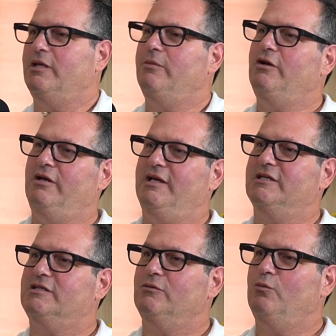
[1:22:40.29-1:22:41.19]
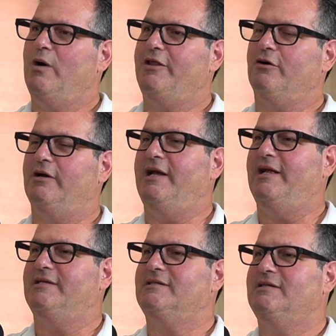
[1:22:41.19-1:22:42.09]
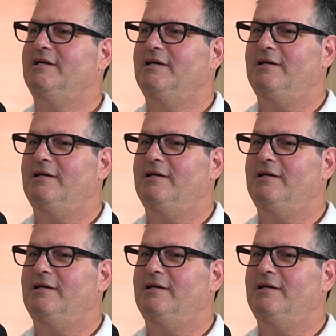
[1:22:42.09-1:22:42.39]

communities, whether it's